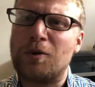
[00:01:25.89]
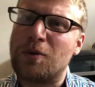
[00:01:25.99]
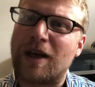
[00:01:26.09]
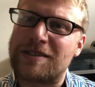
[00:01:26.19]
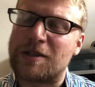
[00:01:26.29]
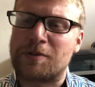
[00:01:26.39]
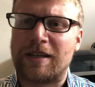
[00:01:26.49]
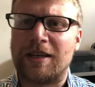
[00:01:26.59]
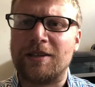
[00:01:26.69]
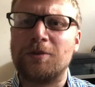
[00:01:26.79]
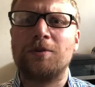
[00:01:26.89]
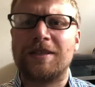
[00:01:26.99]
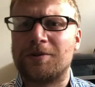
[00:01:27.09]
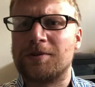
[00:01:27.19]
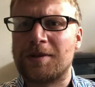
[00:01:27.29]
oh, that sounds really good. Oh,
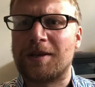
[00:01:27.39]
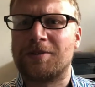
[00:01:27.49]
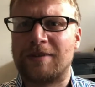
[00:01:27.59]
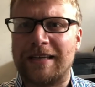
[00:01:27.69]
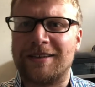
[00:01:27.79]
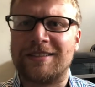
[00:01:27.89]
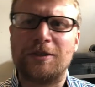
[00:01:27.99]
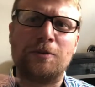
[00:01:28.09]
this also sounds really good.